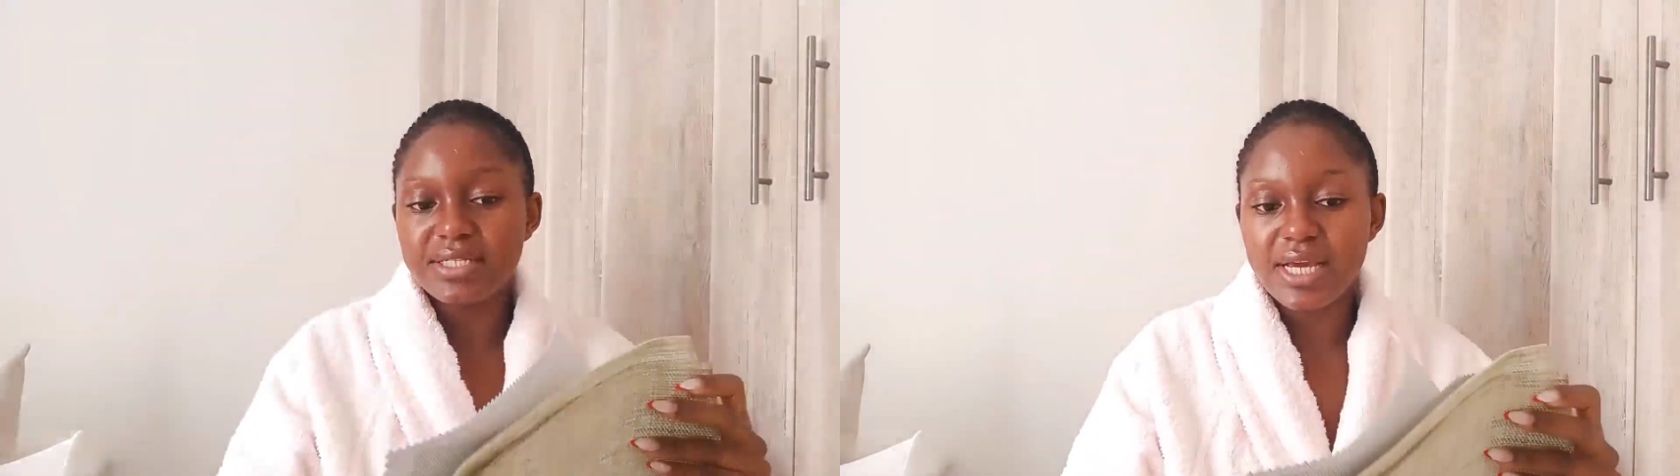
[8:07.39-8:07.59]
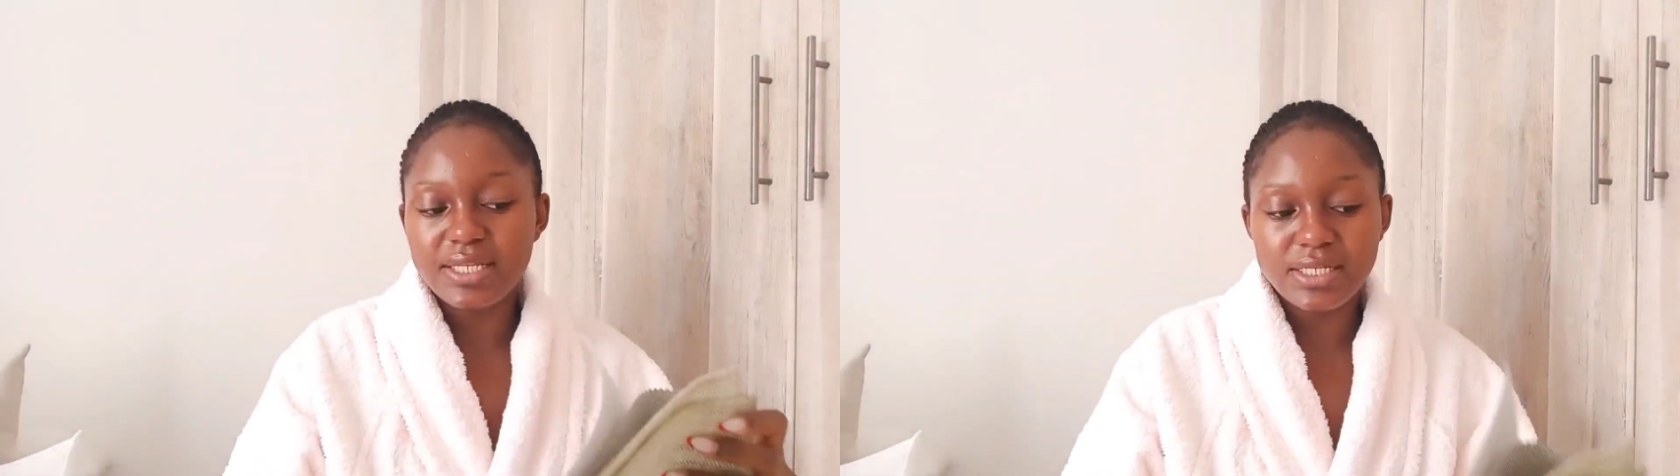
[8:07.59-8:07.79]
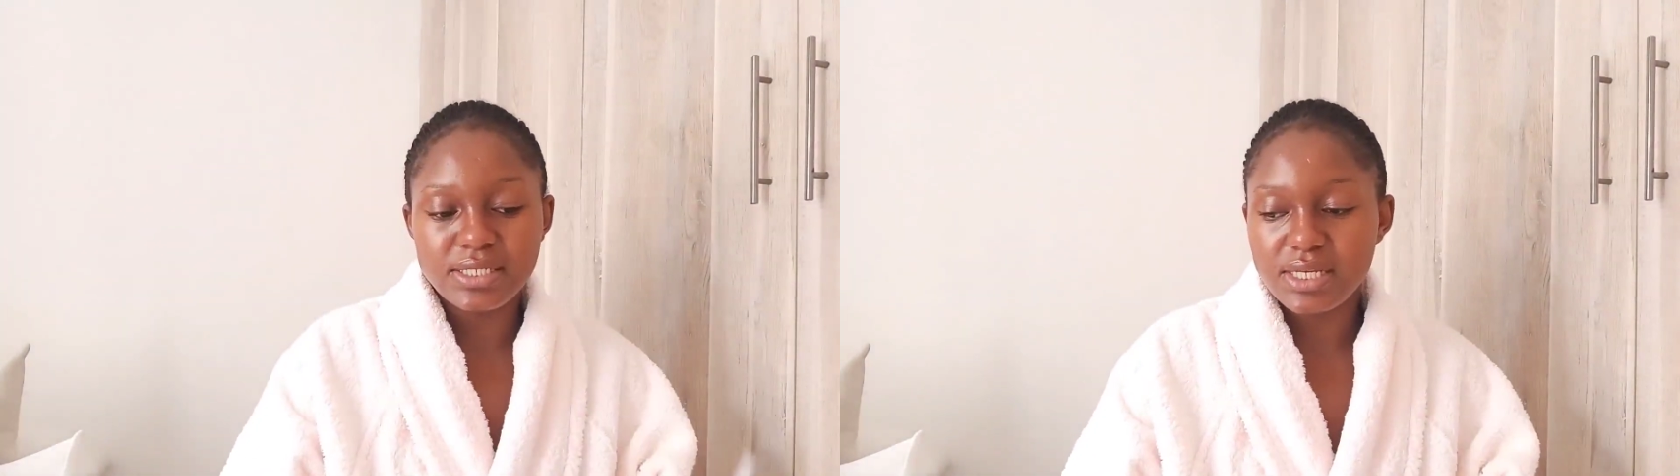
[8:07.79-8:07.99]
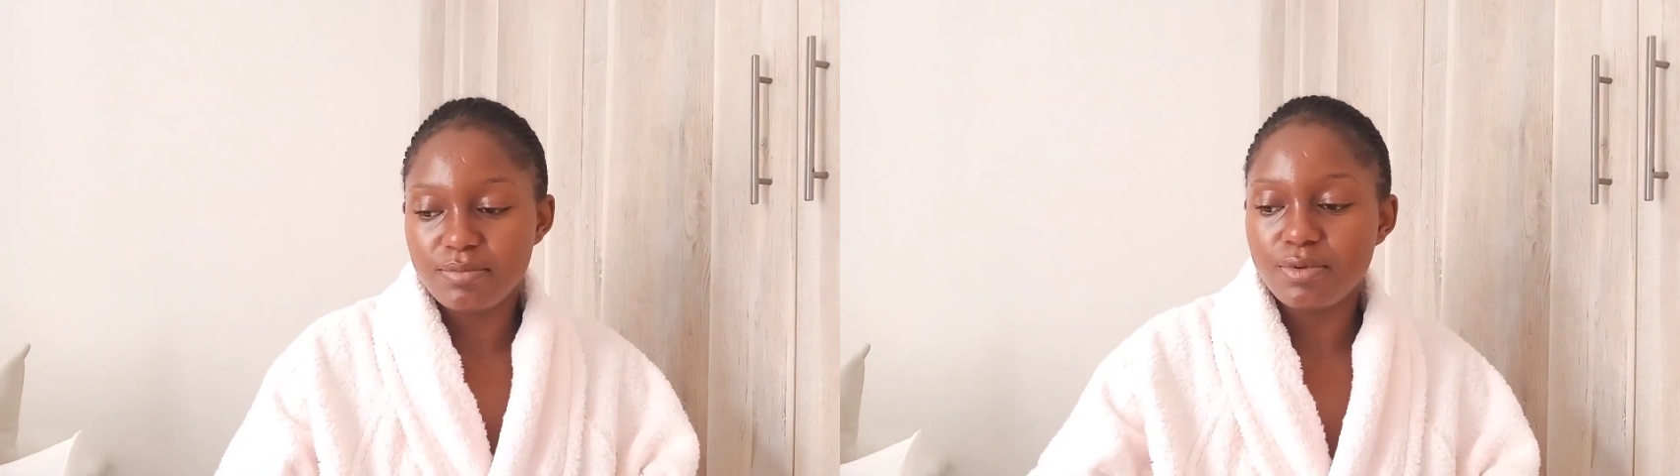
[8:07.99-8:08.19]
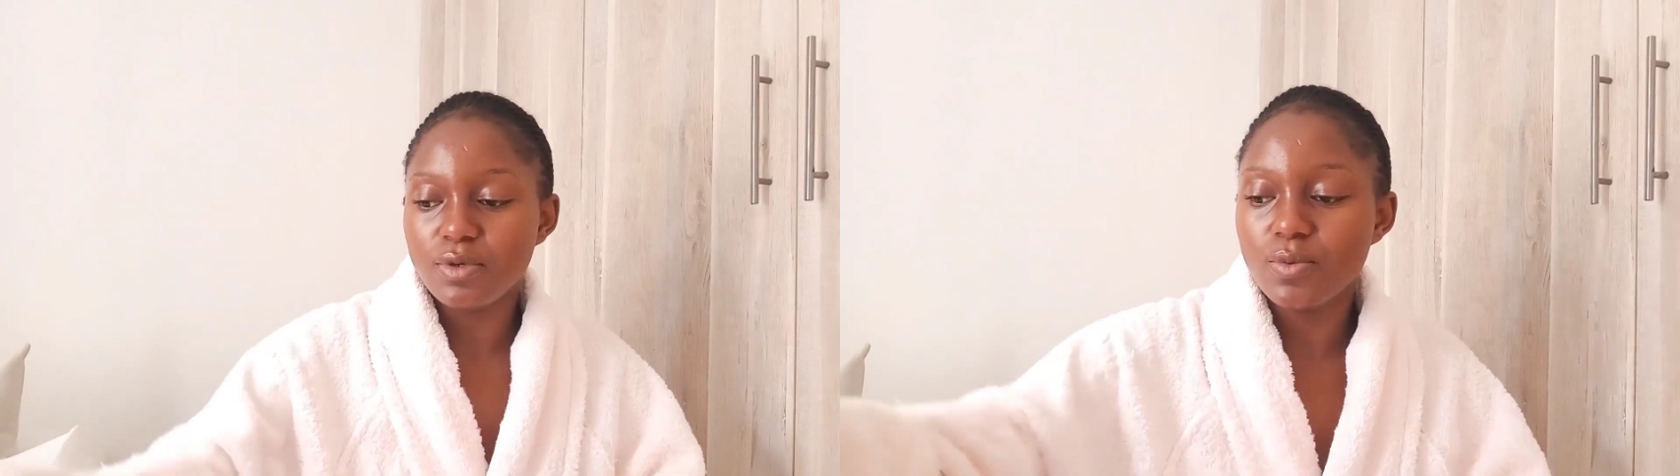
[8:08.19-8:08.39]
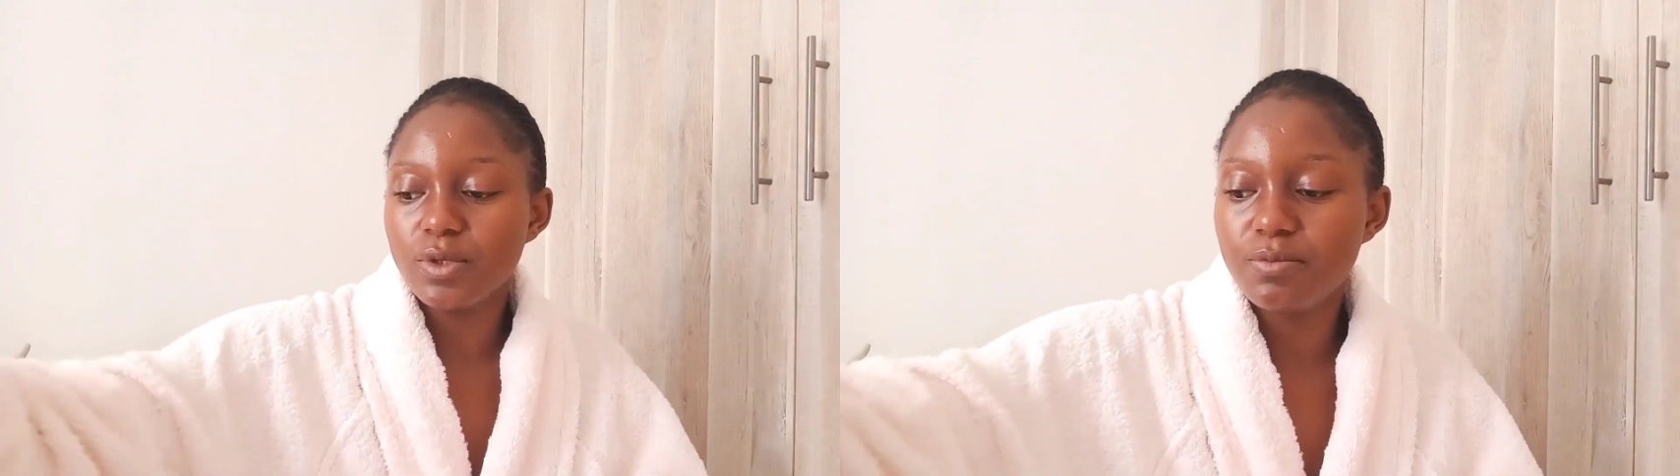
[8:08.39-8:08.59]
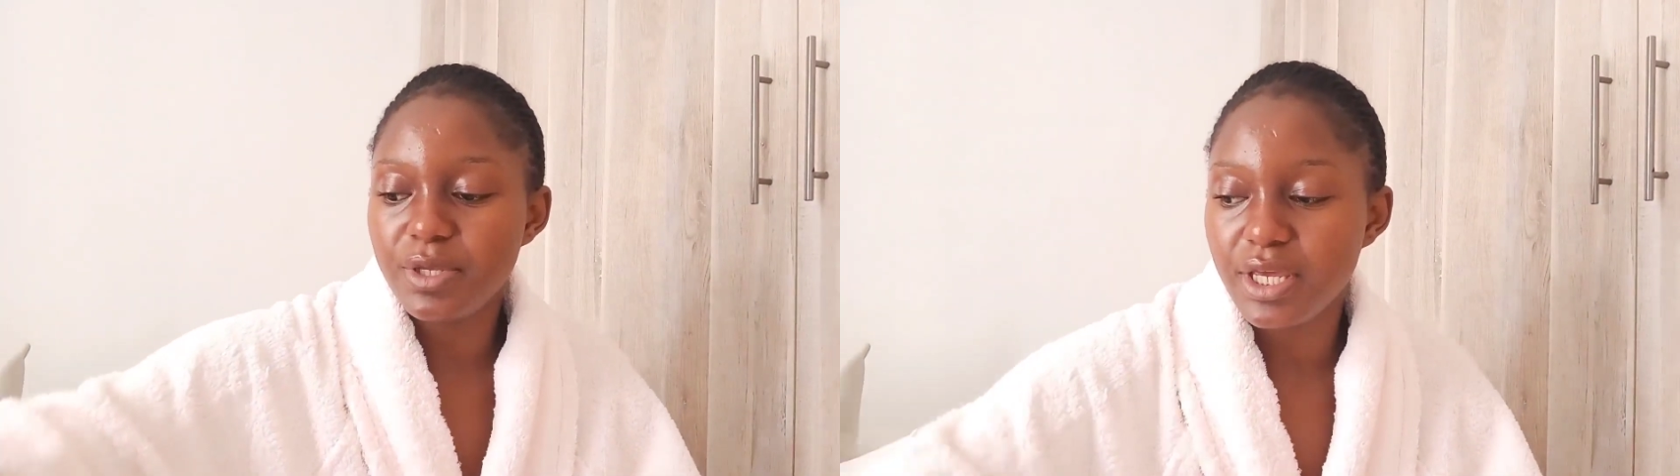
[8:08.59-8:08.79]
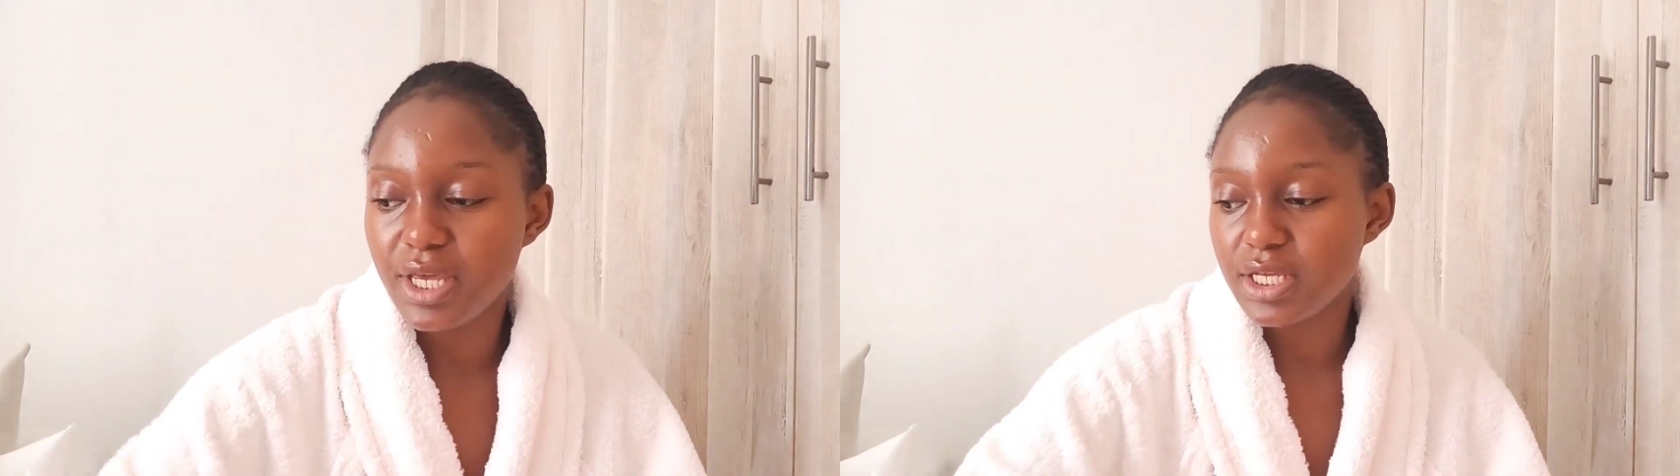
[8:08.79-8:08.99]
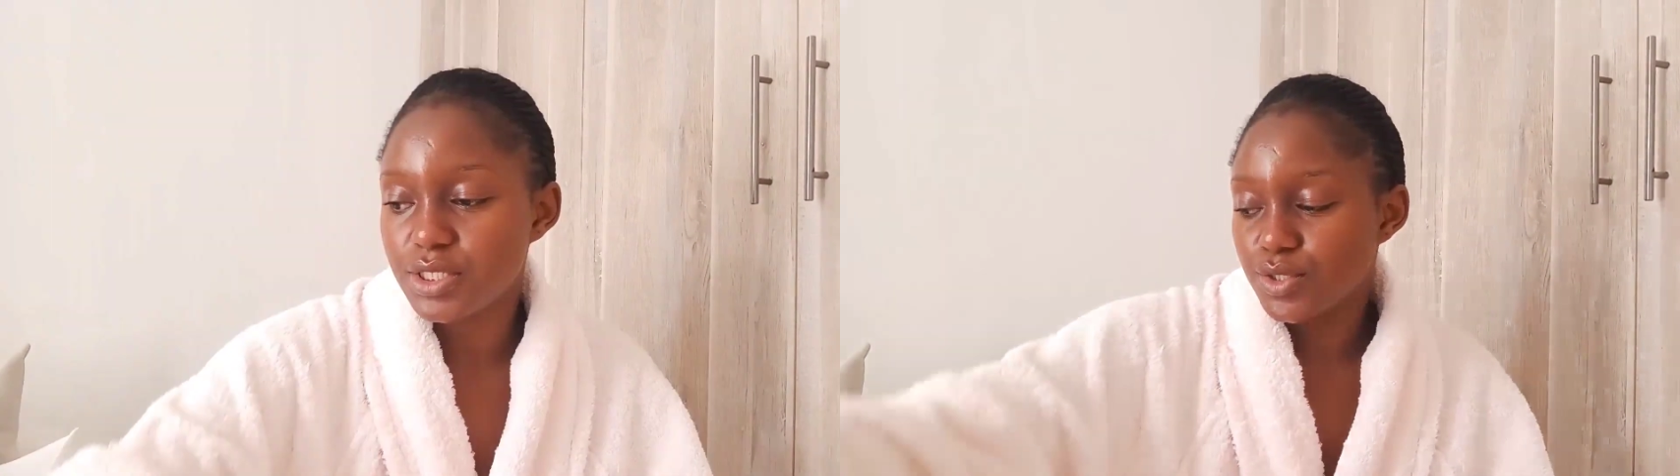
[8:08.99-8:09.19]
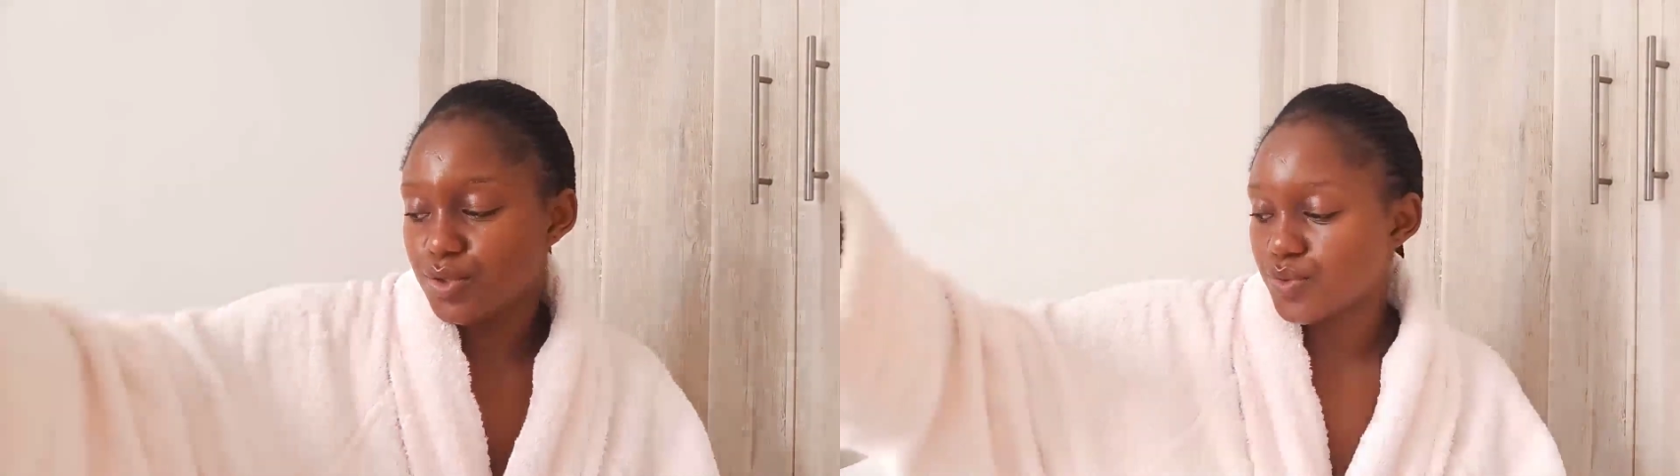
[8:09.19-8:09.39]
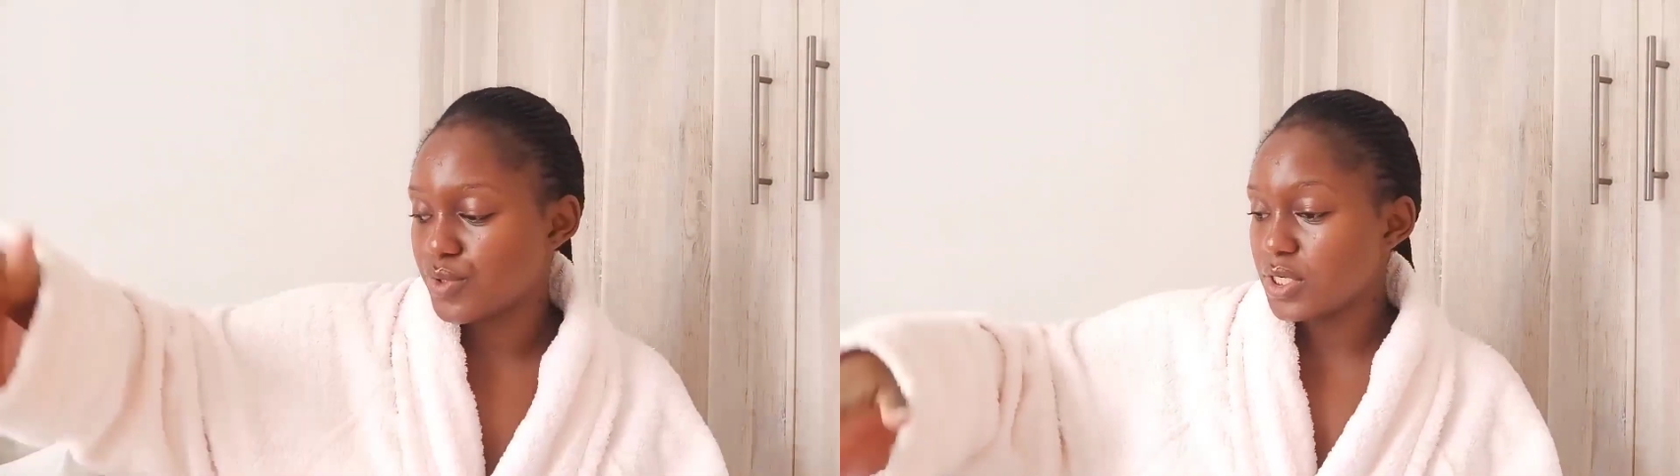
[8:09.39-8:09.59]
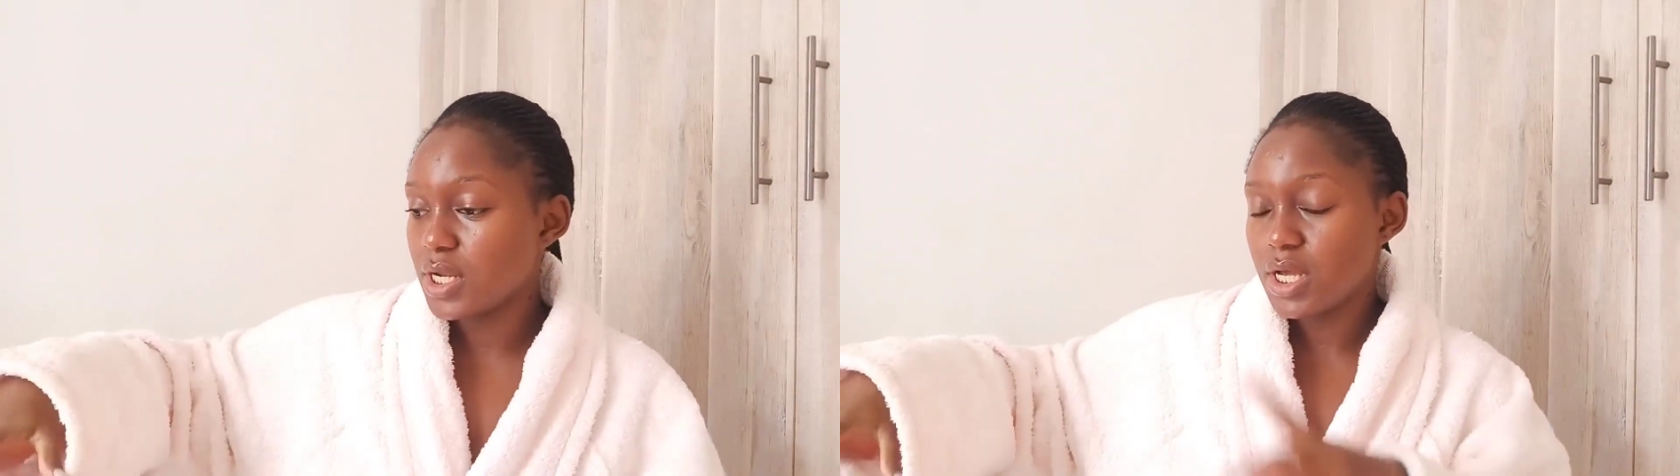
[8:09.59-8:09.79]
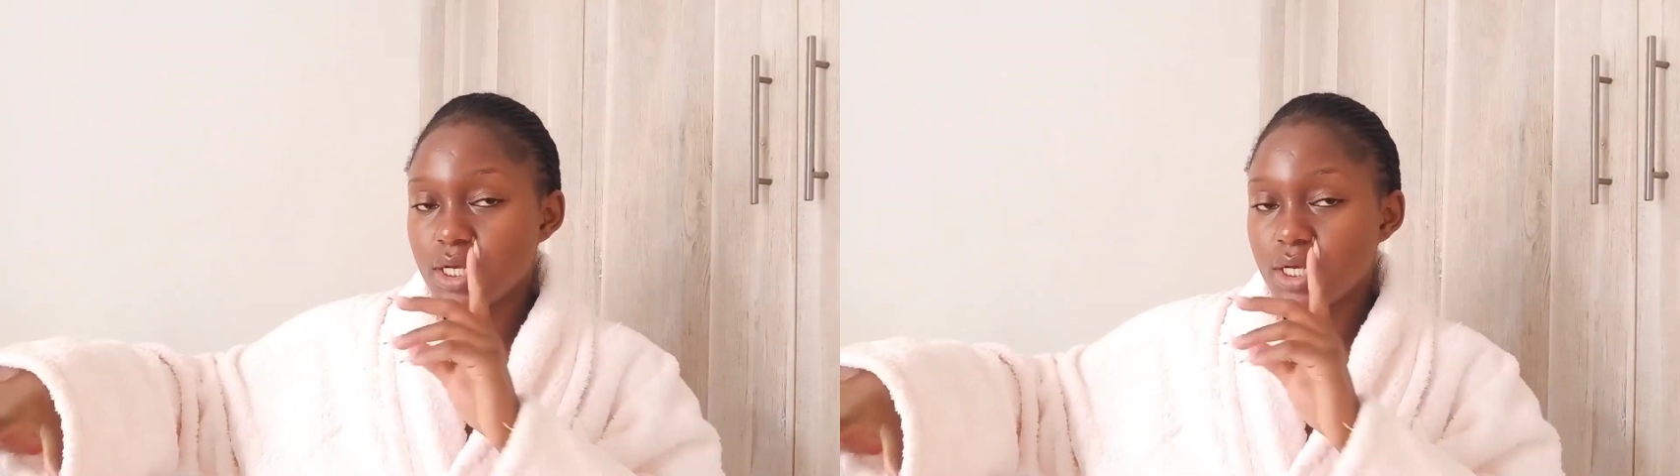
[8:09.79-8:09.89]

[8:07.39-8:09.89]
dining table will be here soon,